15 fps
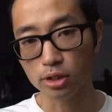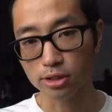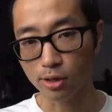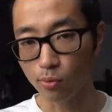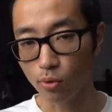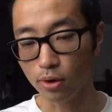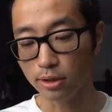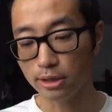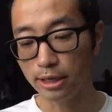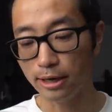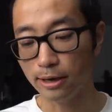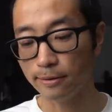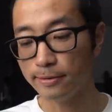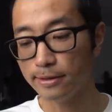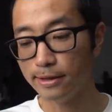because I wore it
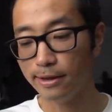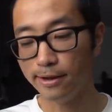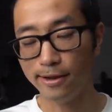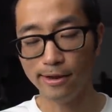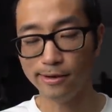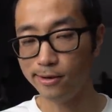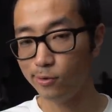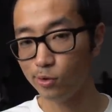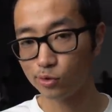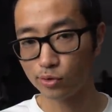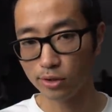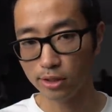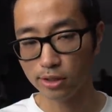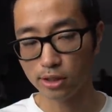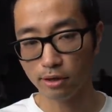there, and it was
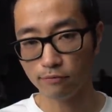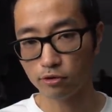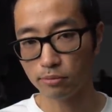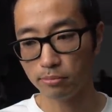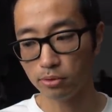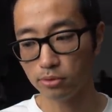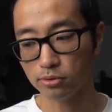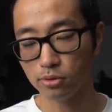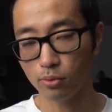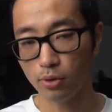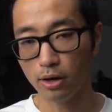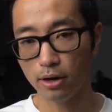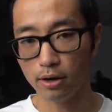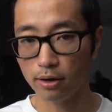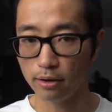really comfortable to
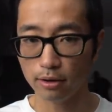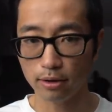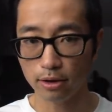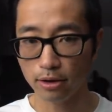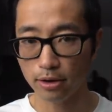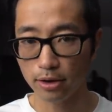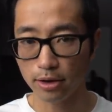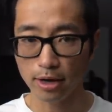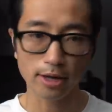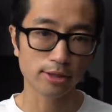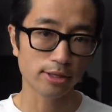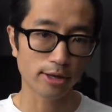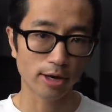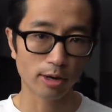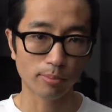wear
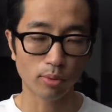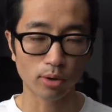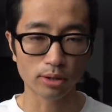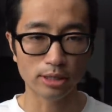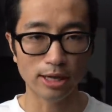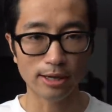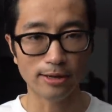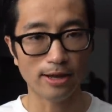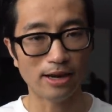at the airport then.